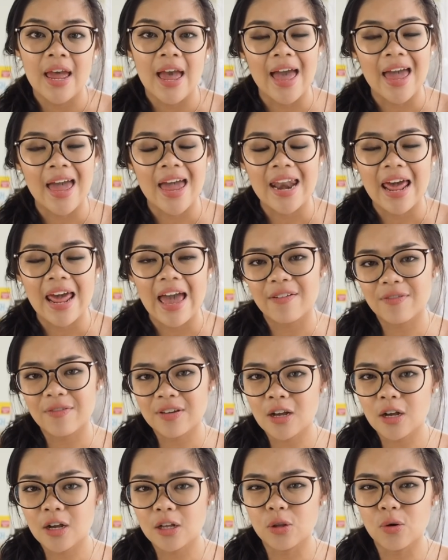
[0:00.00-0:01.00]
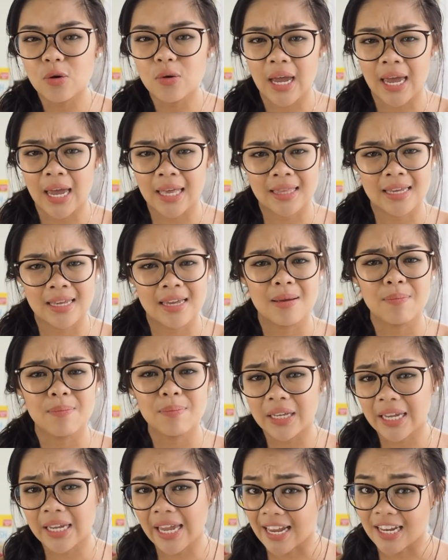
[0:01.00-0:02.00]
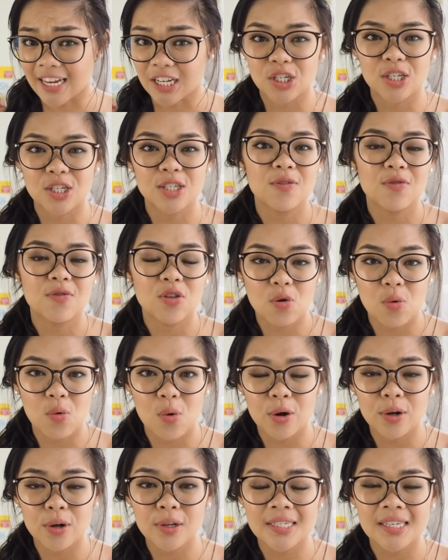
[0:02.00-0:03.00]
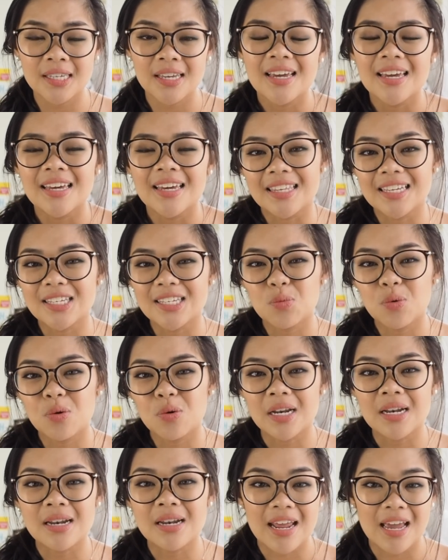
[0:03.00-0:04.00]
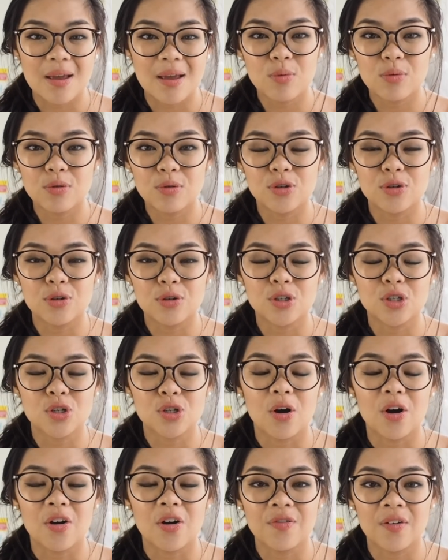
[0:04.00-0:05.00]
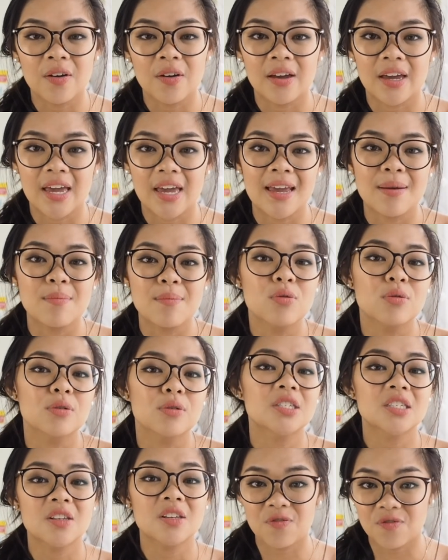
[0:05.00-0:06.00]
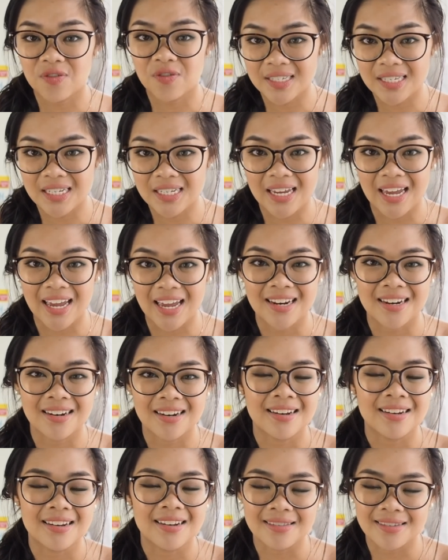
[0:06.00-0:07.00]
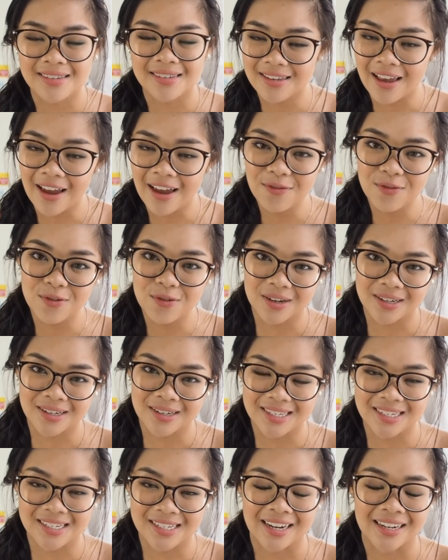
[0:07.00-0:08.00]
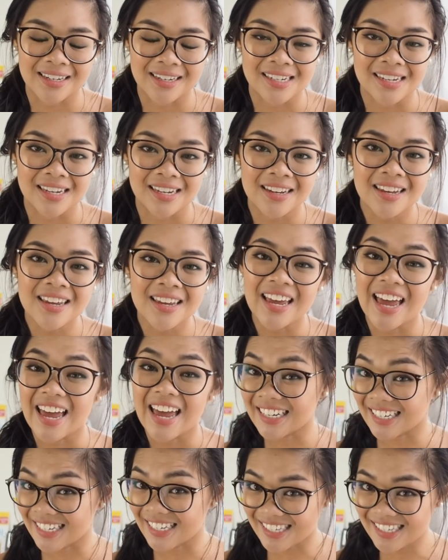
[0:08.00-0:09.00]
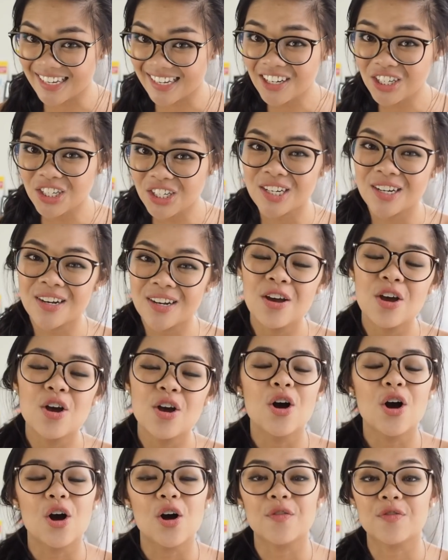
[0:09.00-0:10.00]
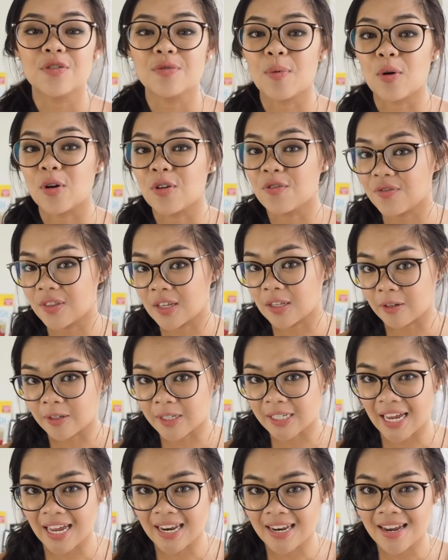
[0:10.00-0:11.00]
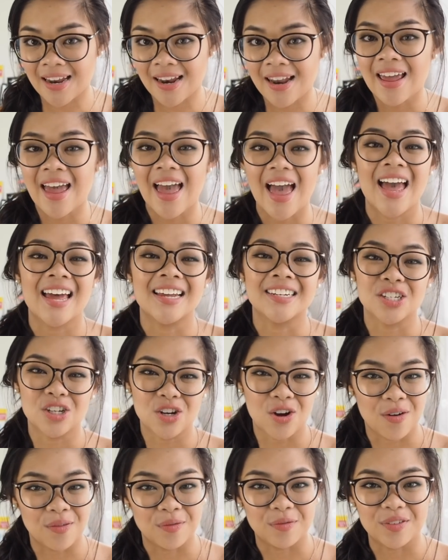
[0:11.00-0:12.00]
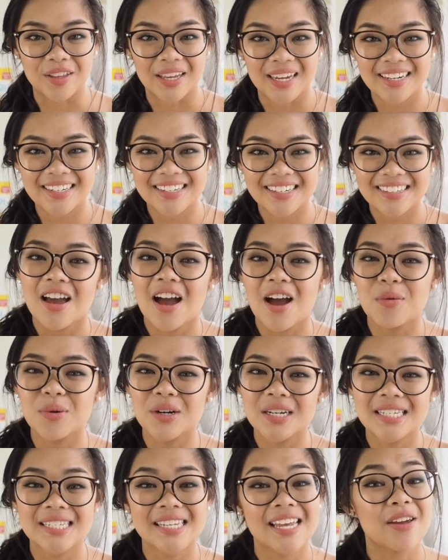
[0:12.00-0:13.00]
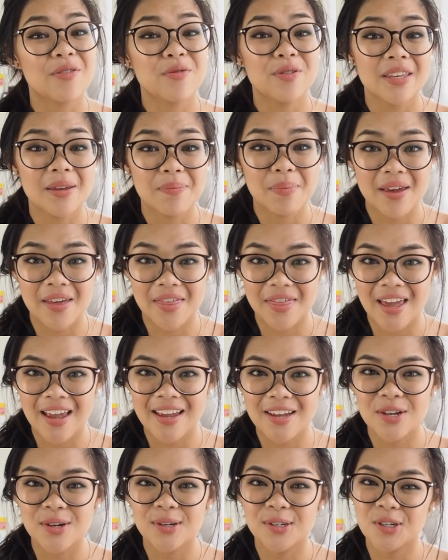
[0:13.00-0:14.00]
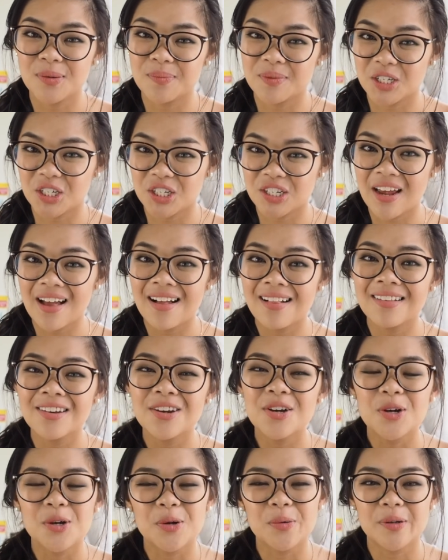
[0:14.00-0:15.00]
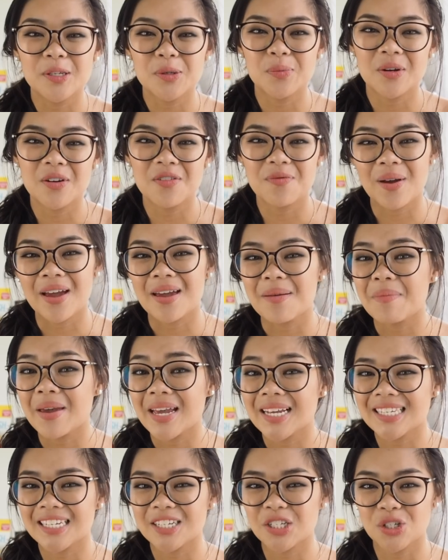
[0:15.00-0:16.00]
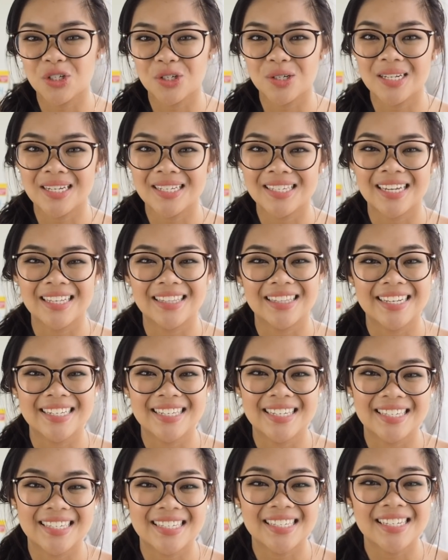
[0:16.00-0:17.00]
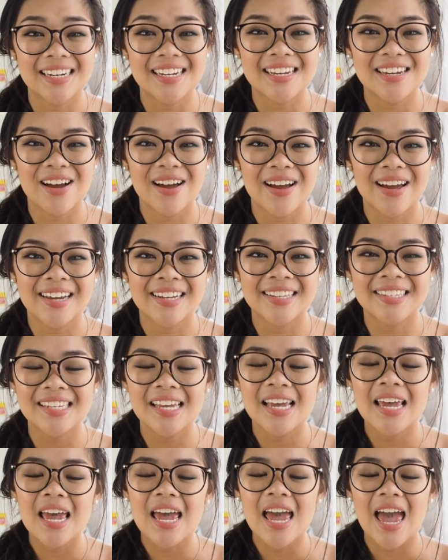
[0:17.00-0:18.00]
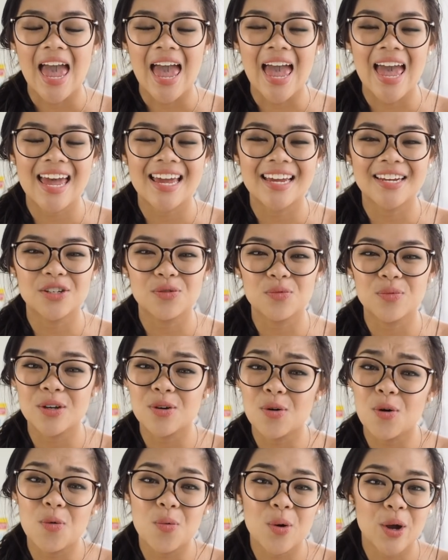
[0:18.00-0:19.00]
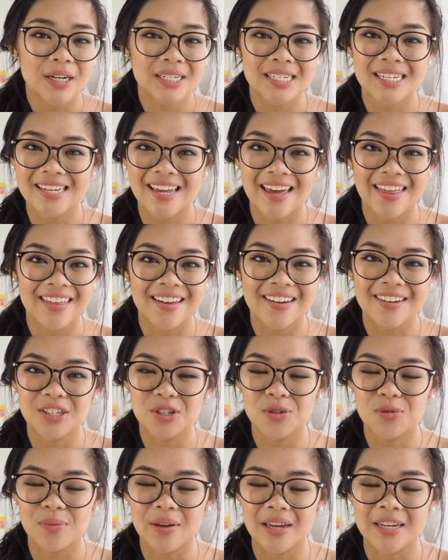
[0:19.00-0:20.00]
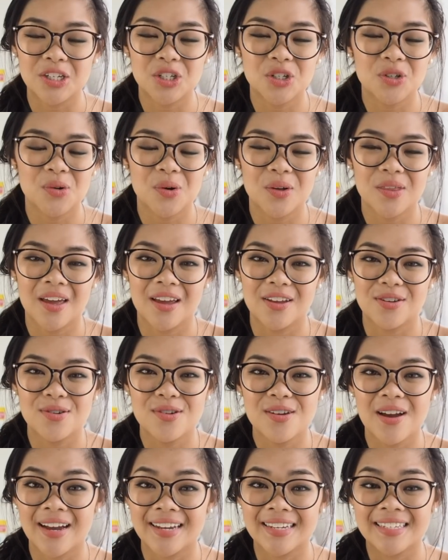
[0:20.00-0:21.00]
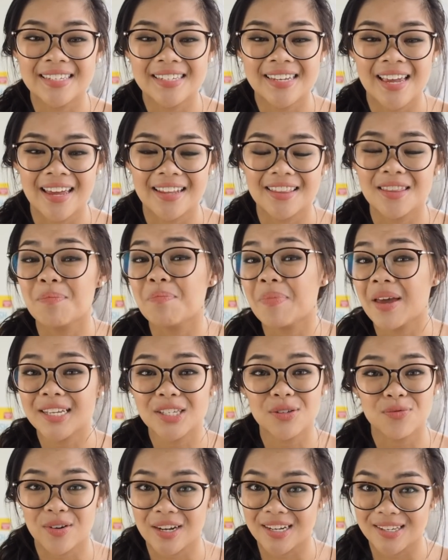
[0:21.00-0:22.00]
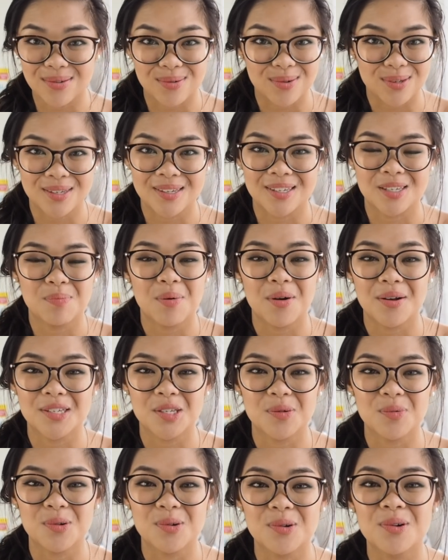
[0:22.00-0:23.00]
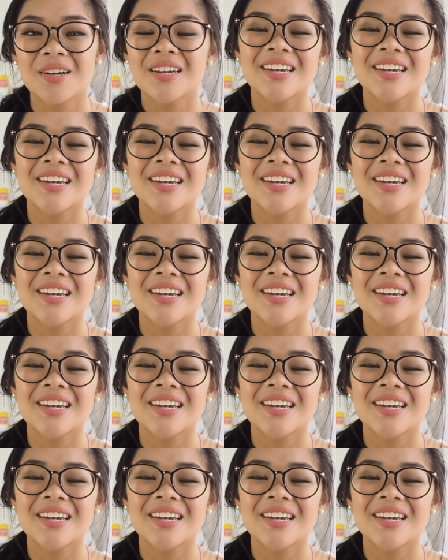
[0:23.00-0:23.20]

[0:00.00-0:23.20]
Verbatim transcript: and having a look at the implications of the quotes, this will enable you to offer a more sophisticated and insightful understanding and discussion of both the lieutenant and conflict. I wanted to say a really big thank you to Michelle, who is one of my amazing tutors at Lisa's Study Guides, and we all work together to ensure that you guys get the best resources possible.